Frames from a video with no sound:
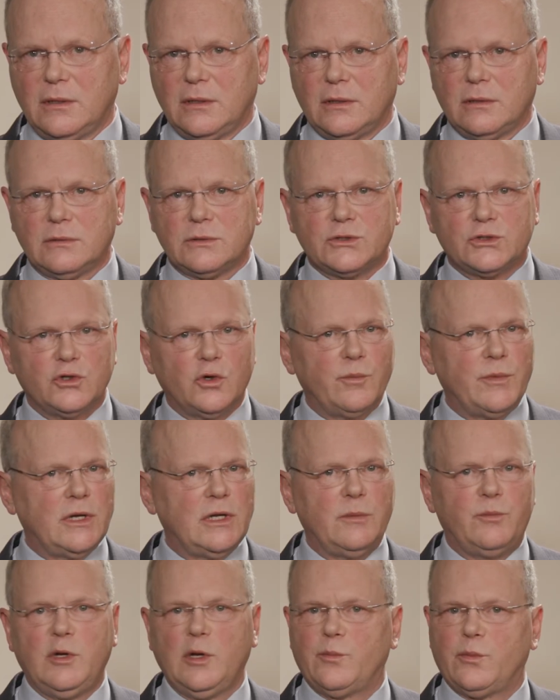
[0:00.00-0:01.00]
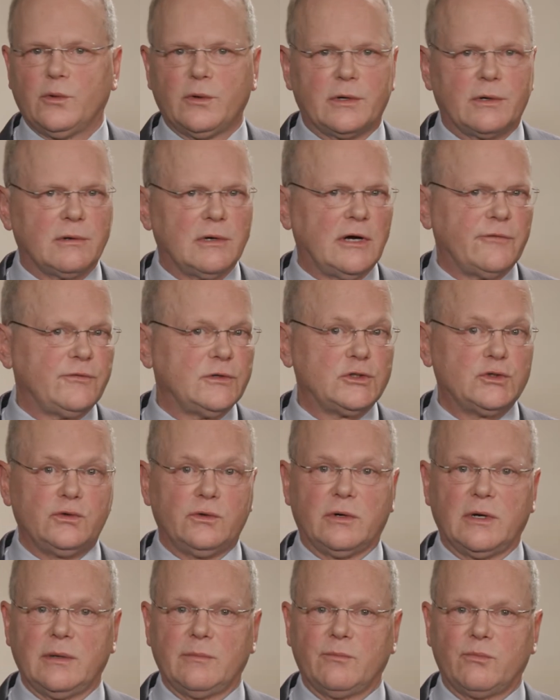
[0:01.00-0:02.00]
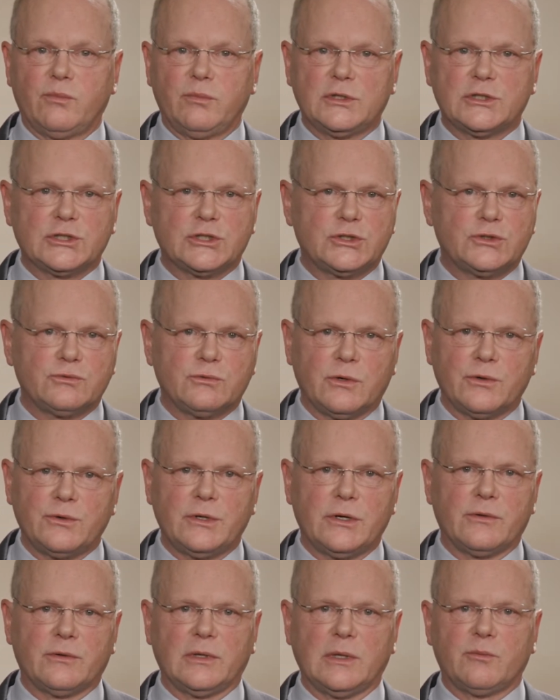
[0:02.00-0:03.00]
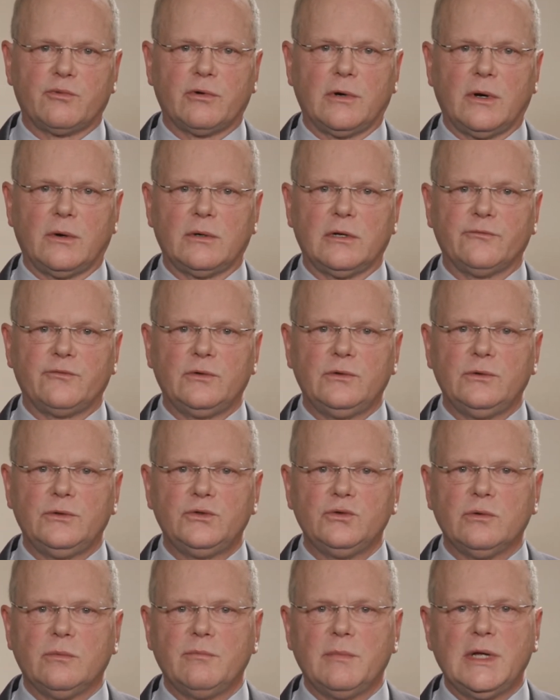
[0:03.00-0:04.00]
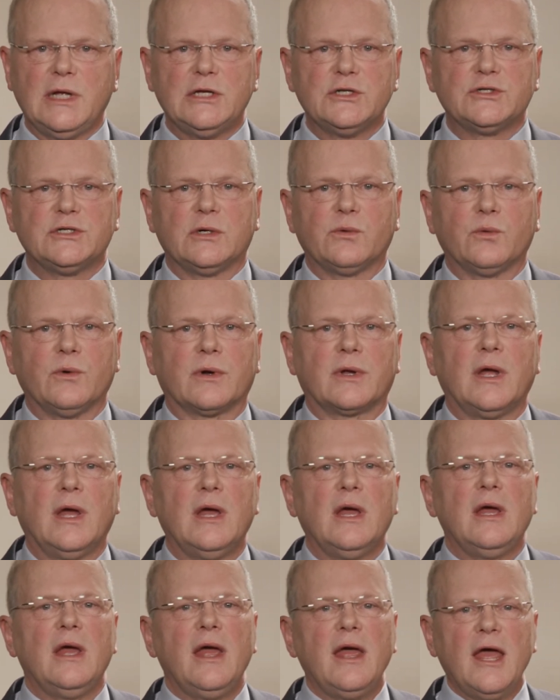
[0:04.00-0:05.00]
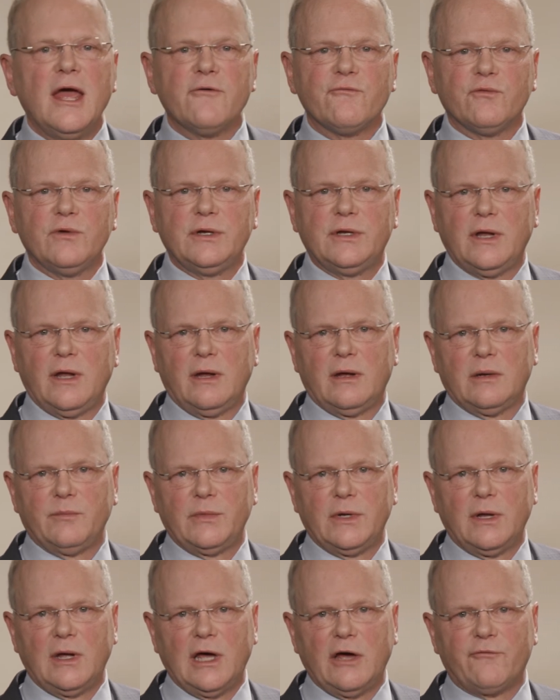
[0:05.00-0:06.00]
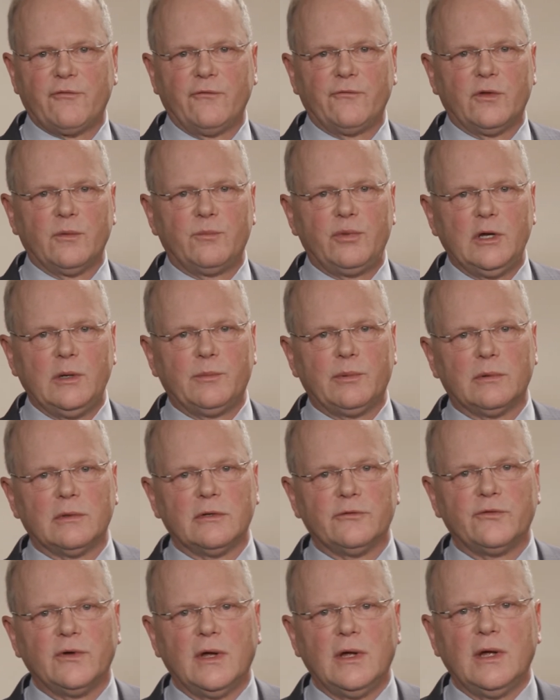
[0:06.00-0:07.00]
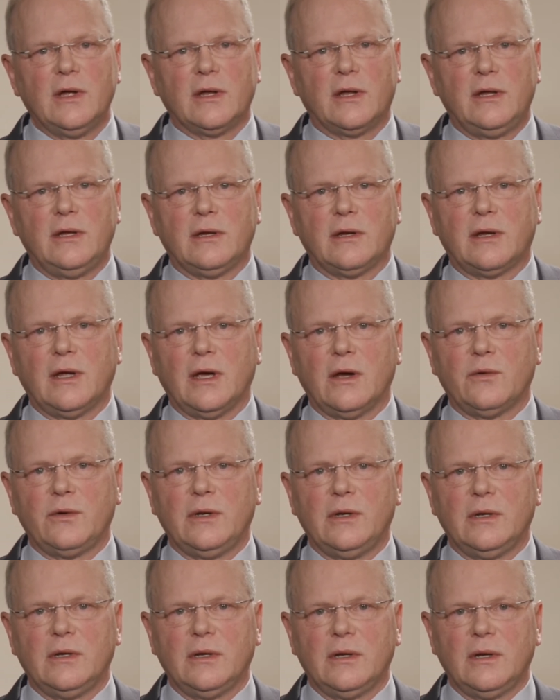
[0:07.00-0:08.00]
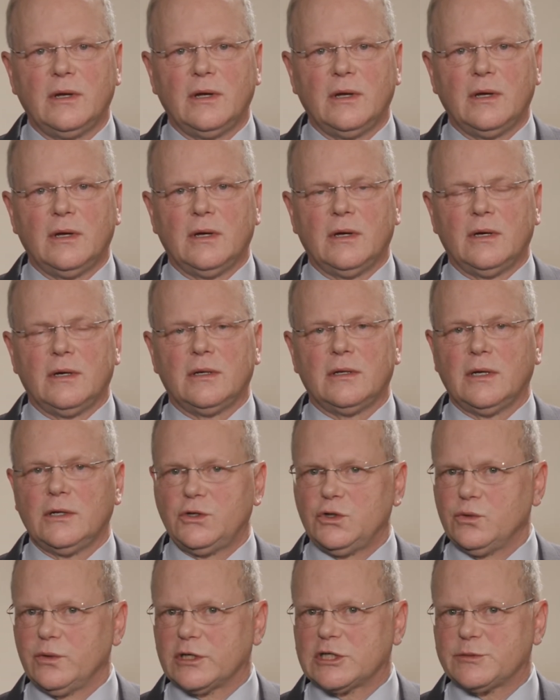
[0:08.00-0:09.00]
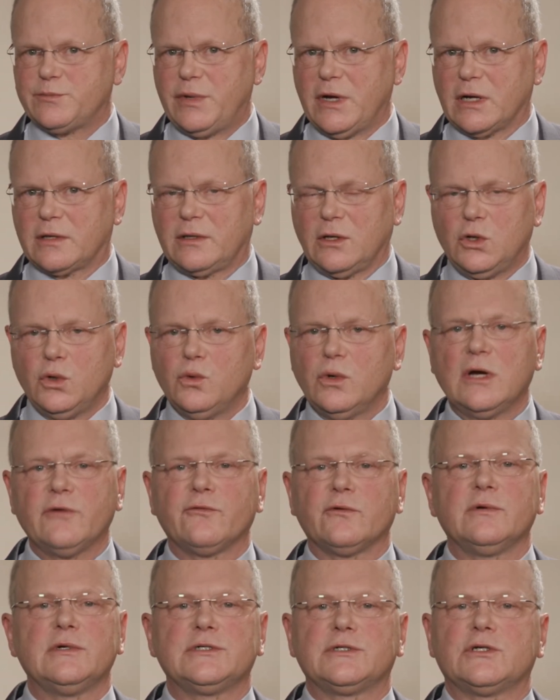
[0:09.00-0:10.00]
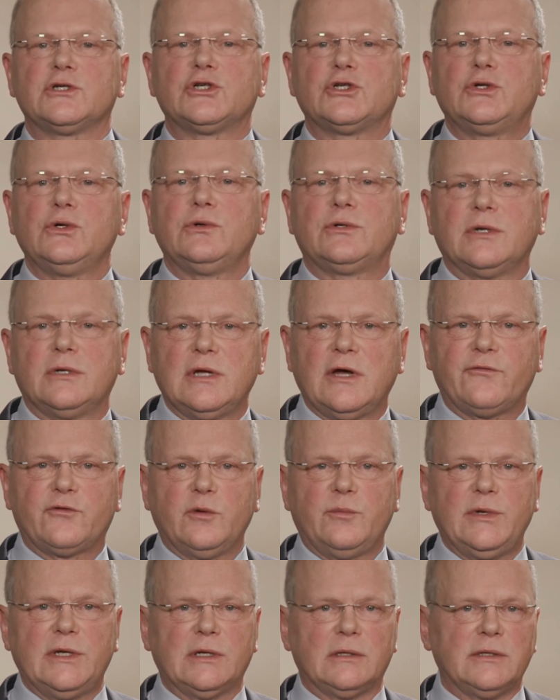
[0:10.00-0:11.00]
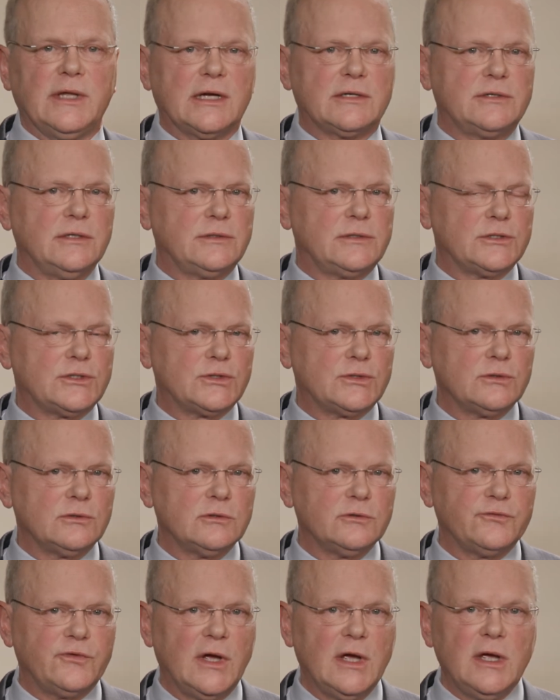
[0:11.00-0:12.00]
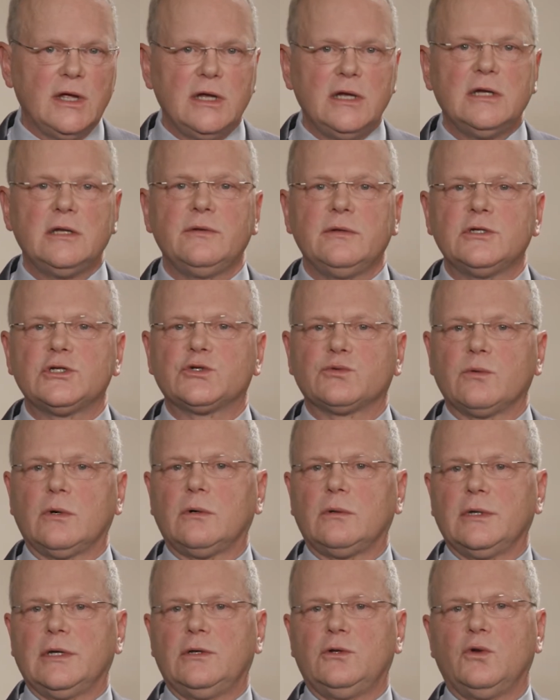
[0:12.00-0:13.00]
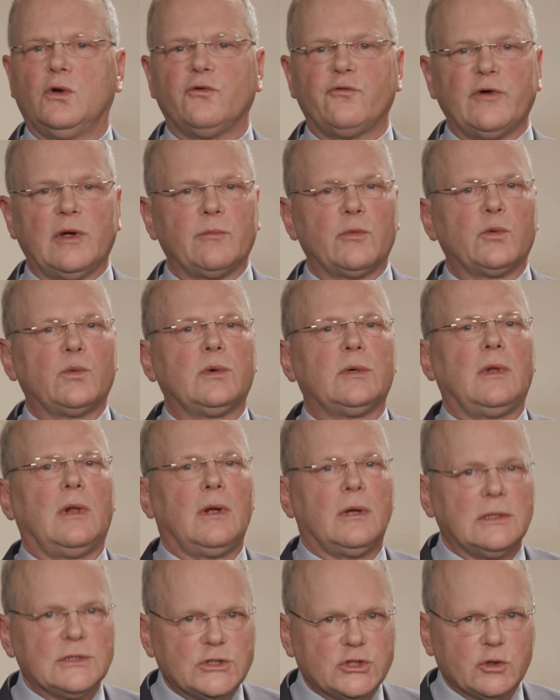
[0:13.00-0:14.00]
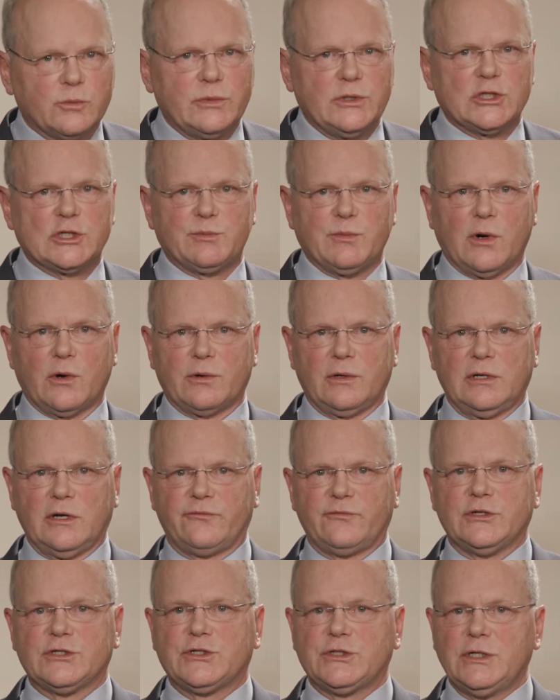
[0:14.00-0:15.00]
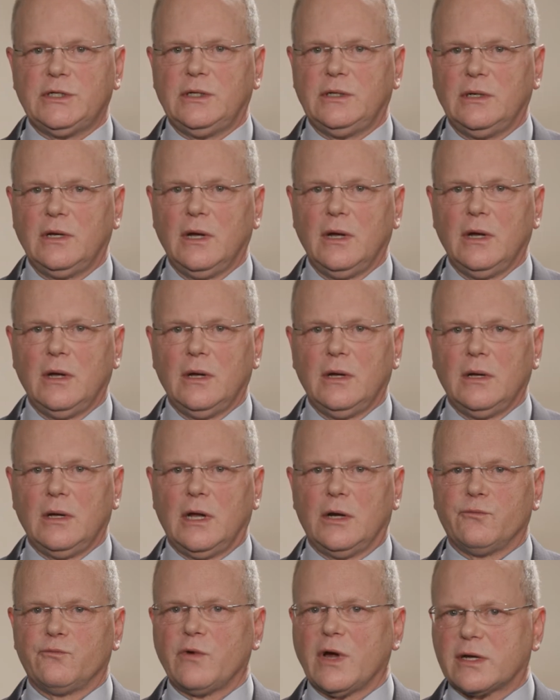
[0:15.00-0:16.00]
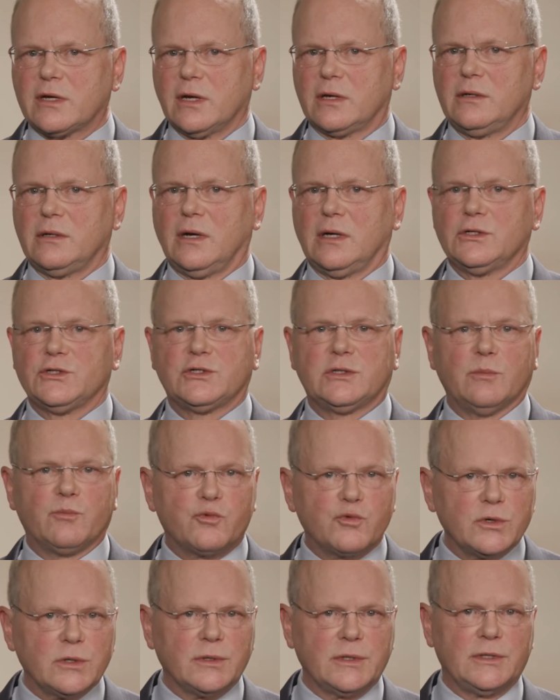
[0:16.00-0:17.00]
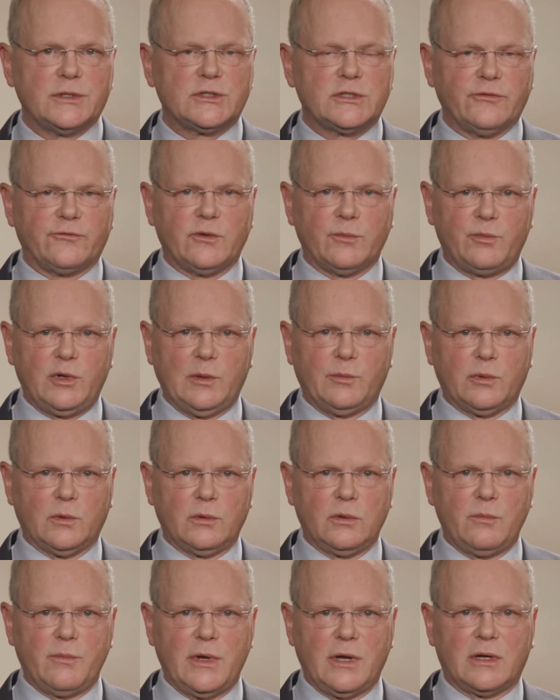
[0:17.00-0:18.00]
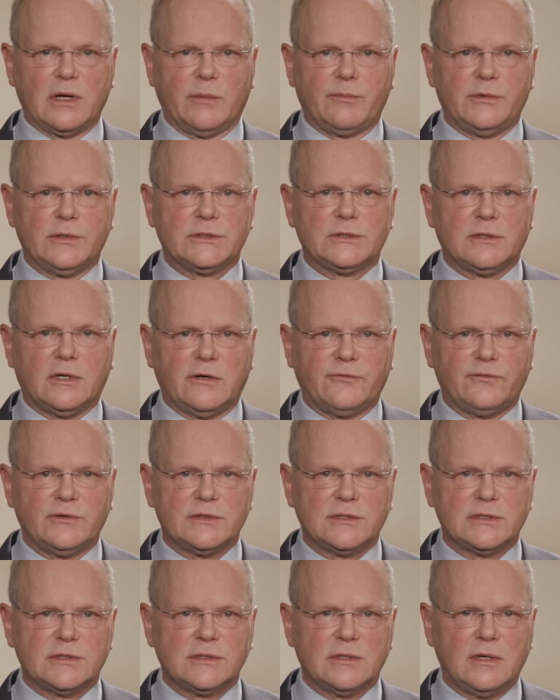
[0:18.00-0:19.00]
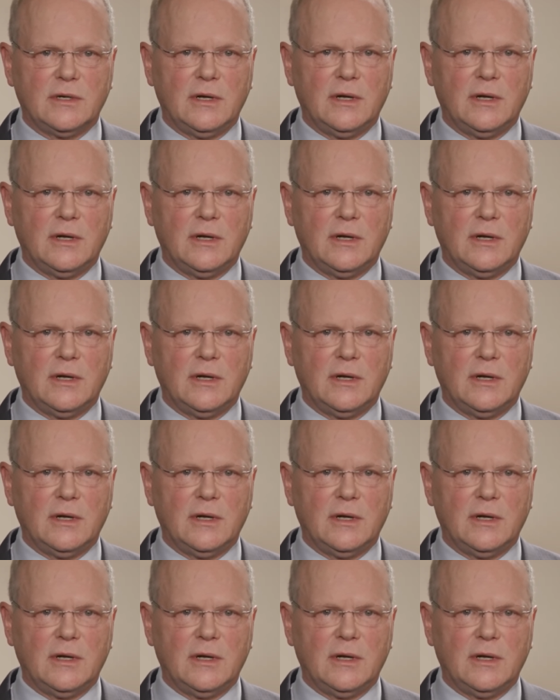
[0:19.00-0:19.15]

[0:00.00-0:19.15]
There are so many people in our office who I am extraordinarily proud of and who do amazing work every day on behalf of the people of King County. And I do expect that whoever is astute enough to be elected to serve in this role in November will also be smart enough to see and recognize the brilliance of the people who make up this office.